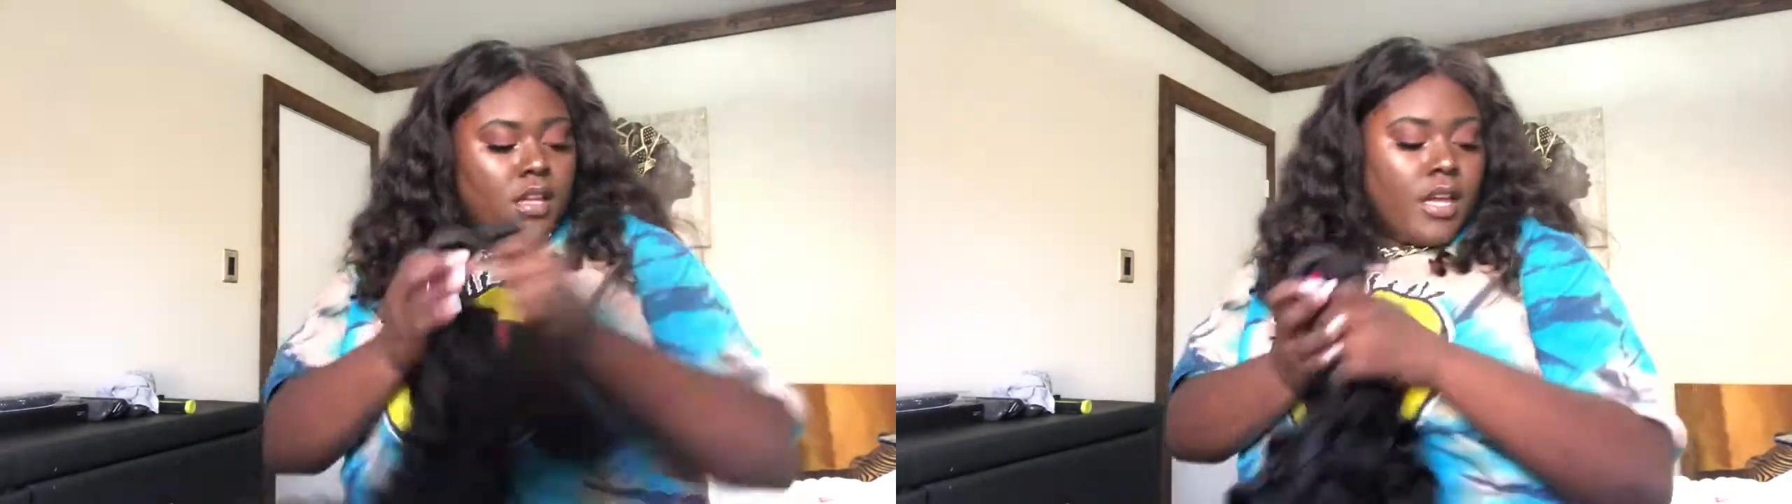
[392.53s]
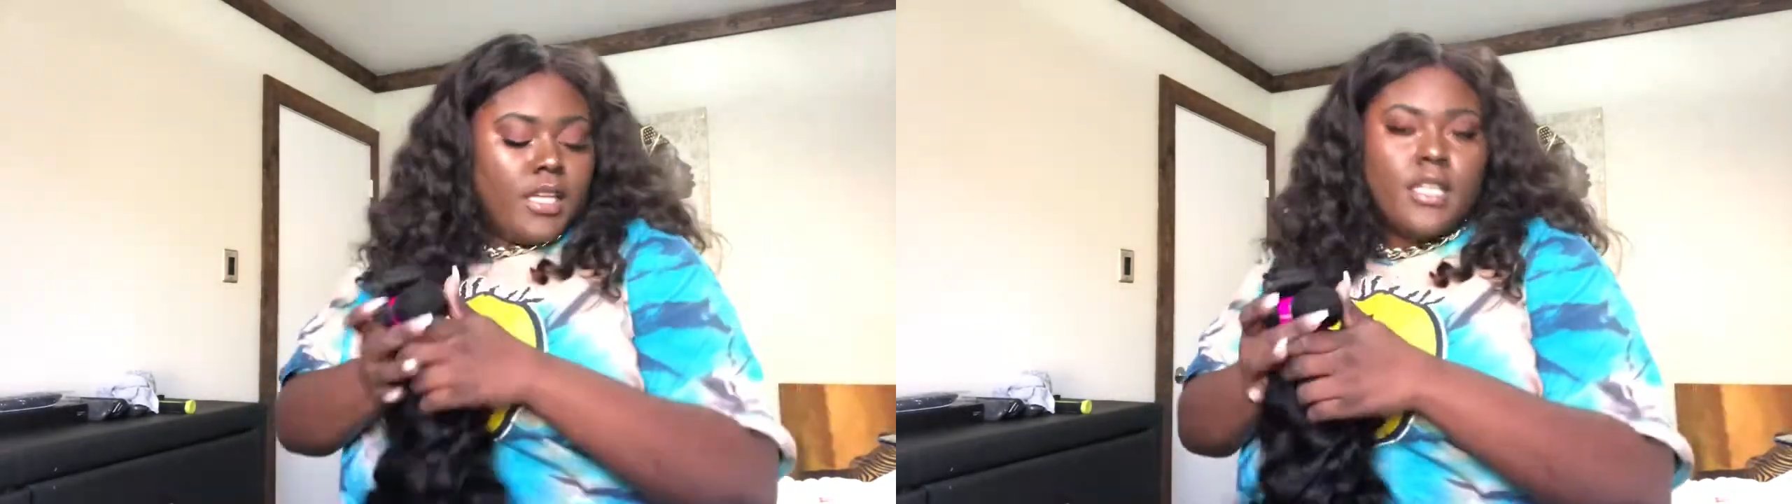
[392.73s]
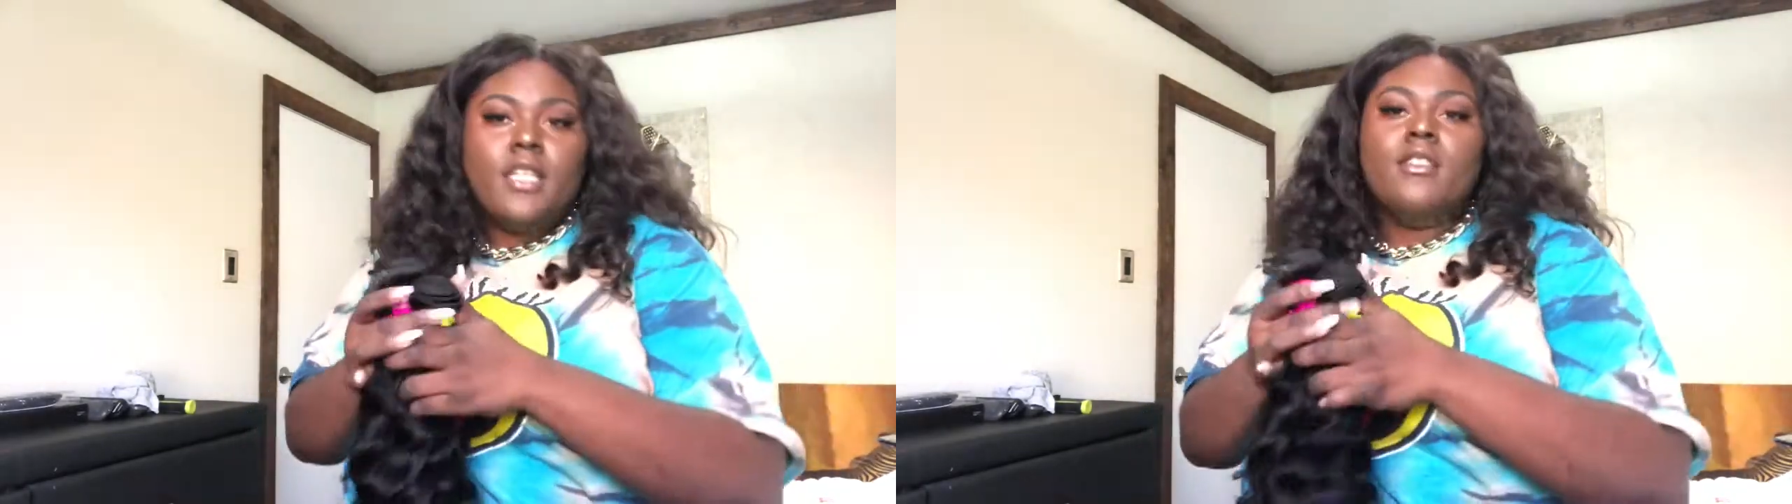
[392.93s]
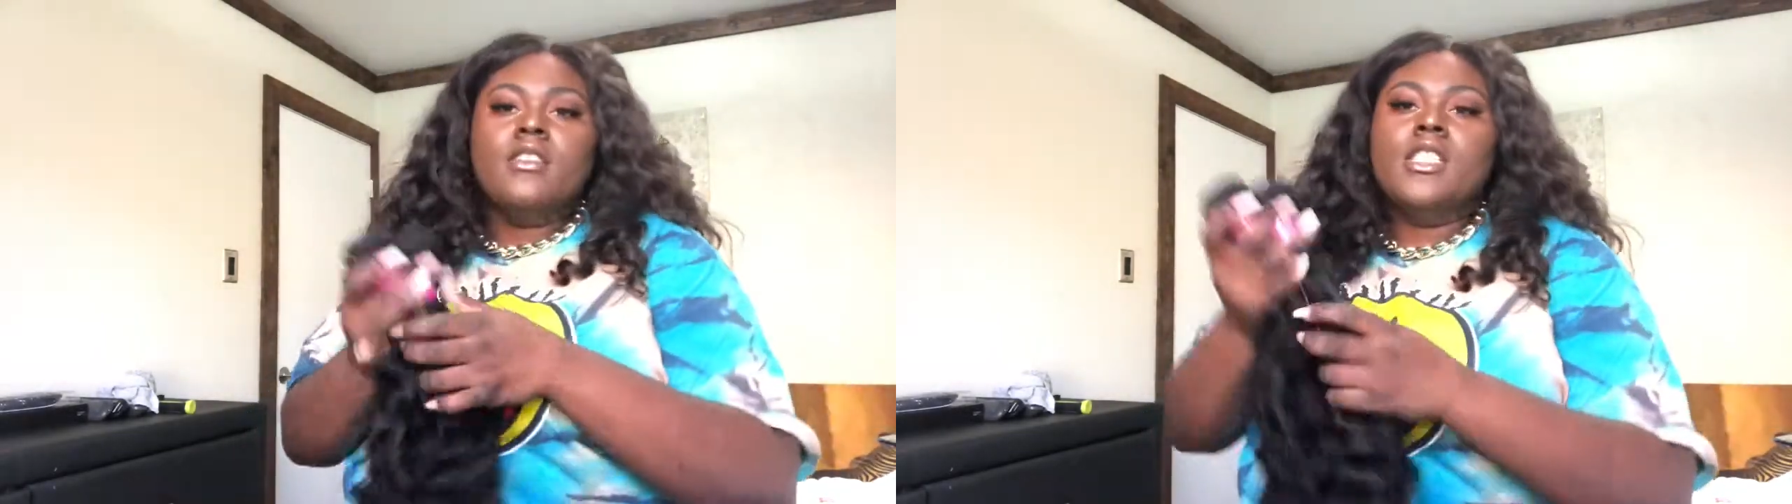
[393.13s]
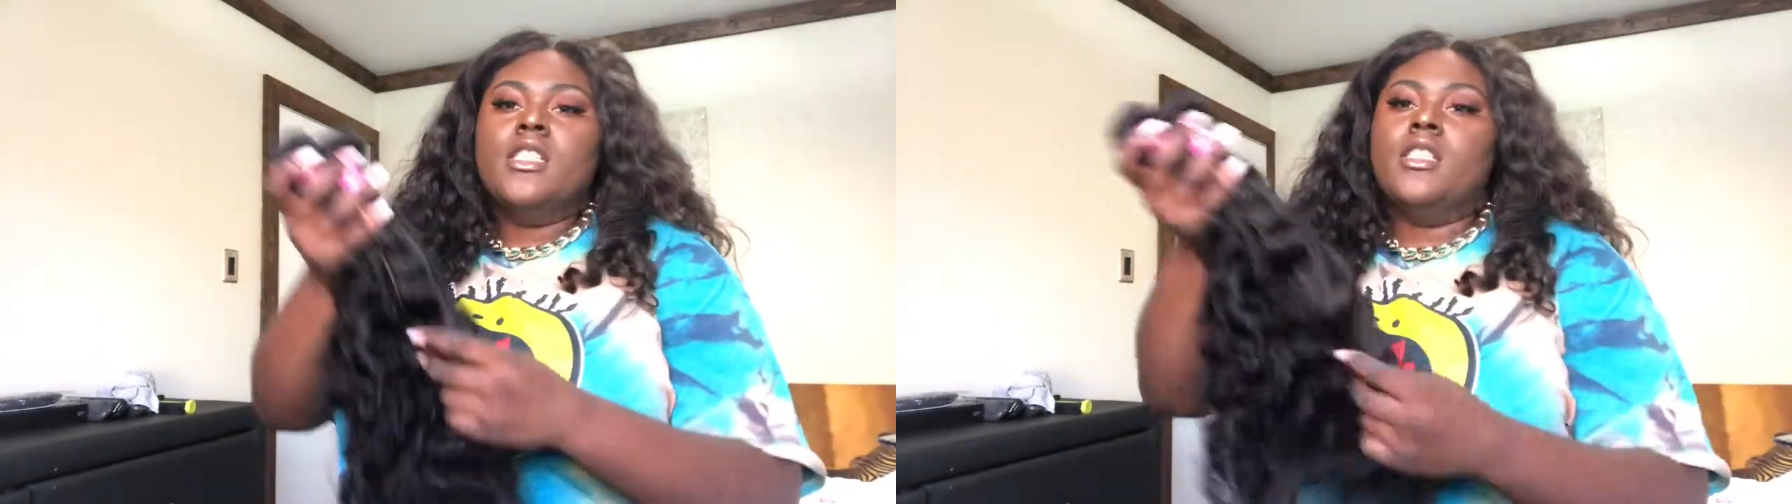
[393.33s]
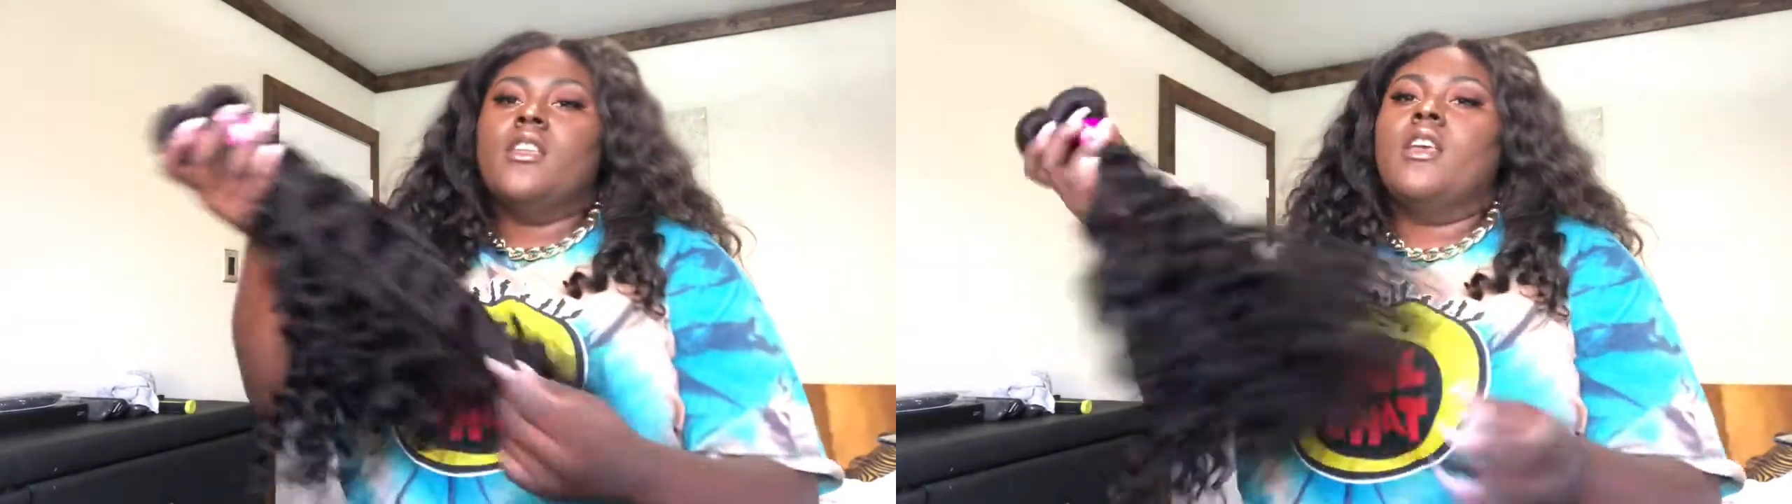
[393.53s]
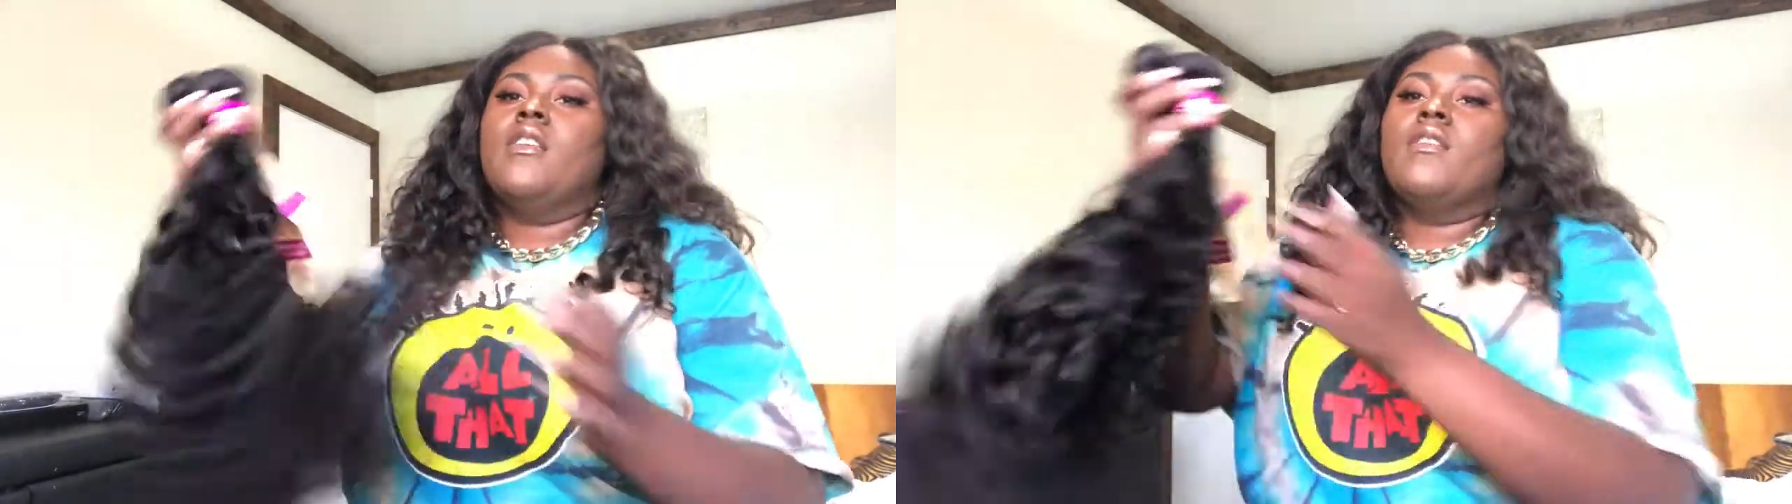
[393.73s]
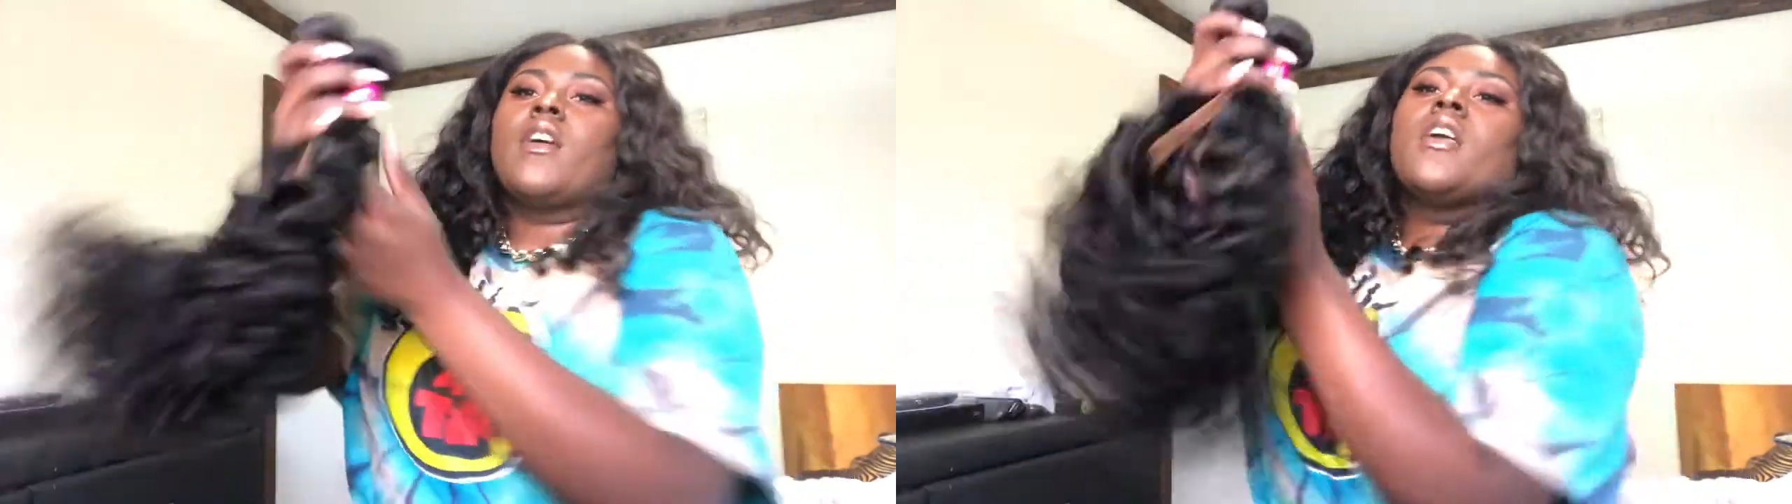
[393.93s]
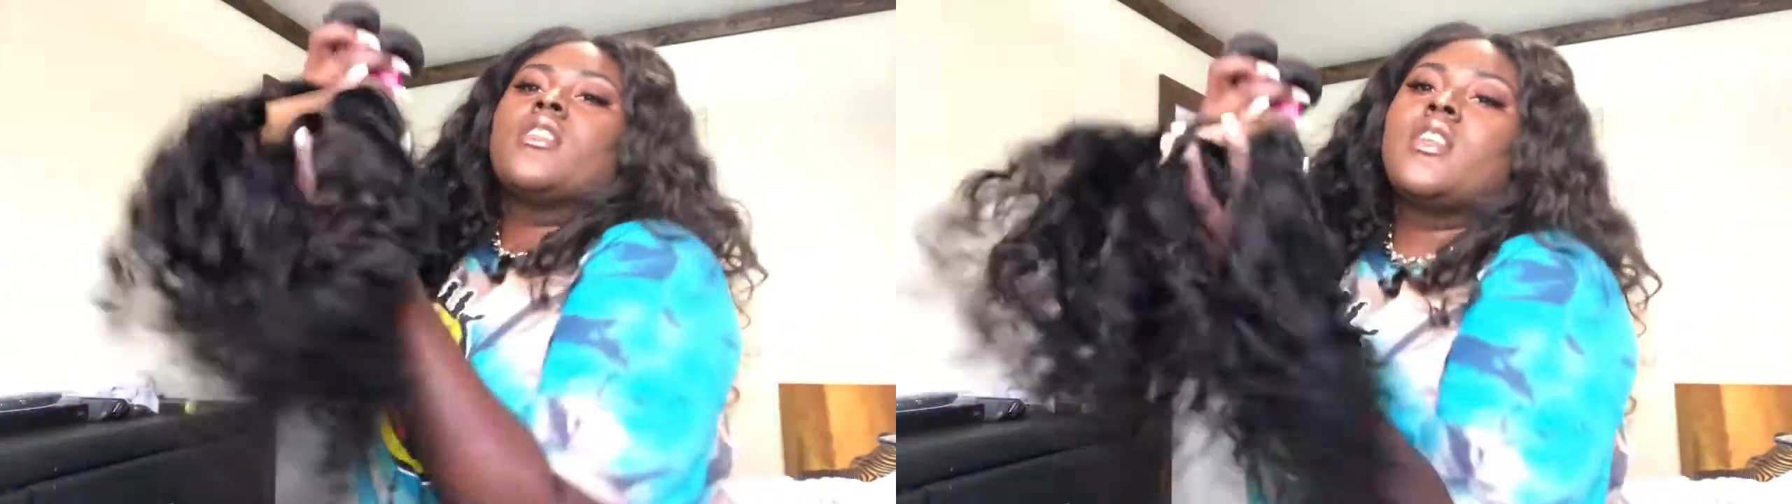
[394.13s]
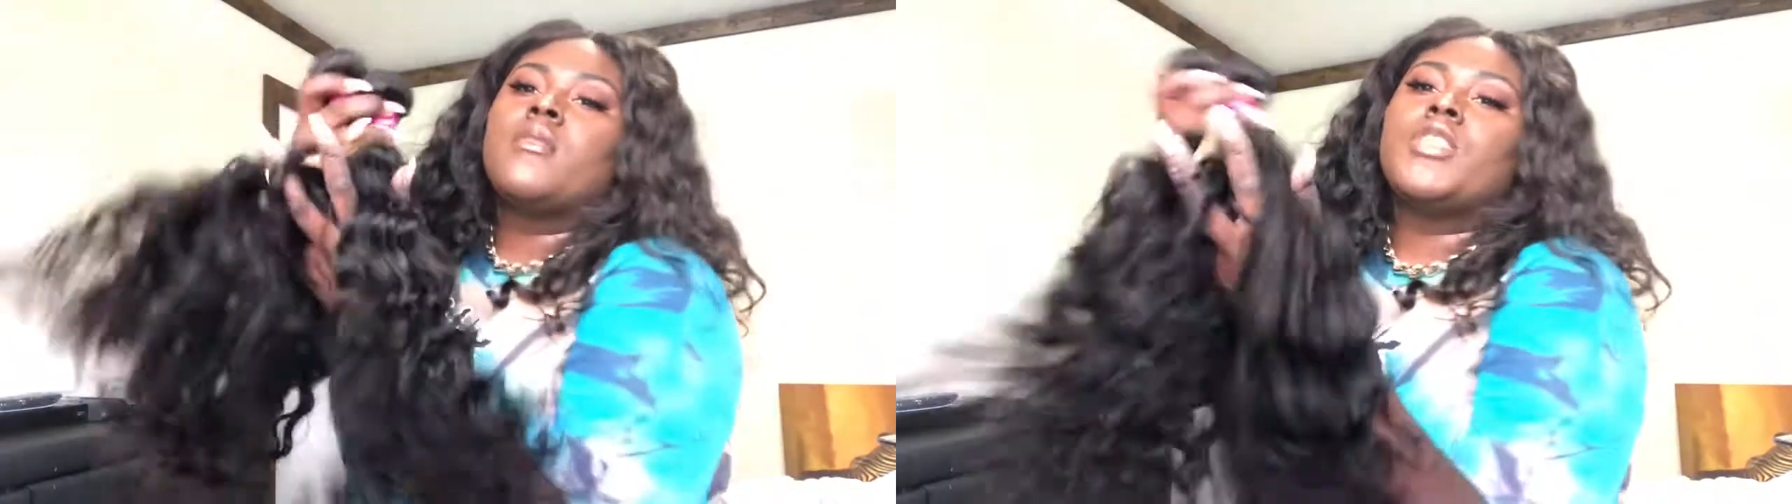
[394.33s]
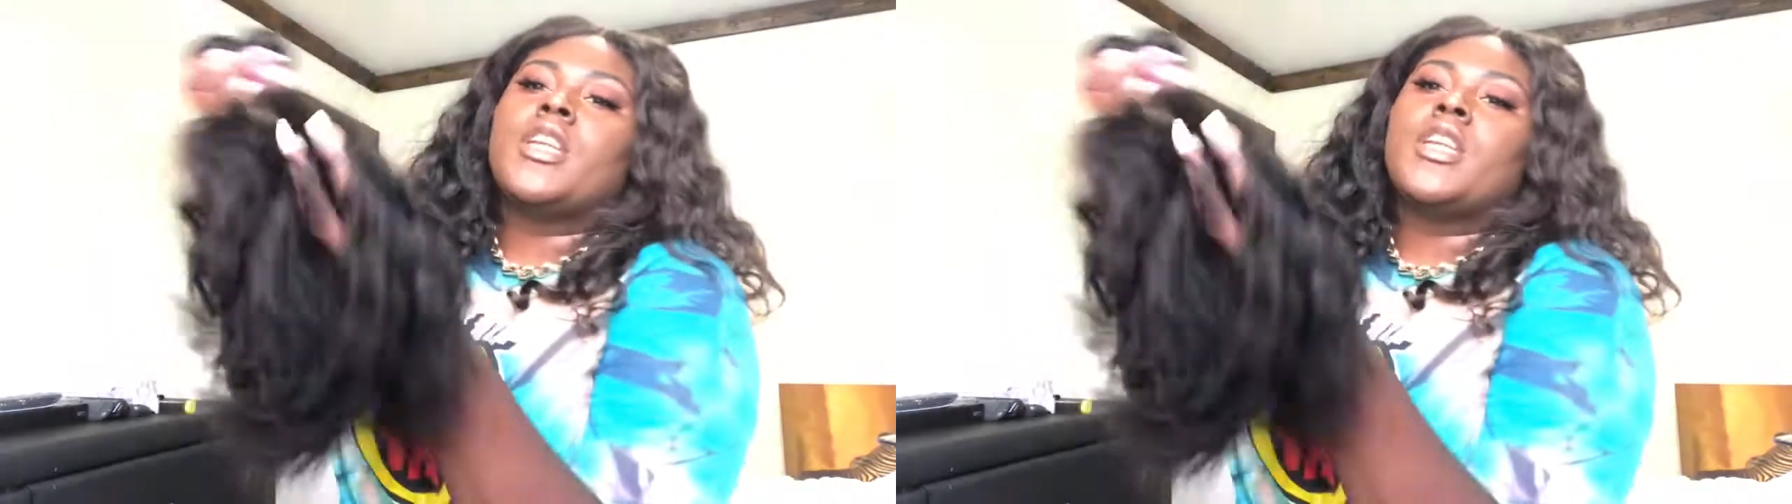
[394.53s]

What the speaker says: I did receive some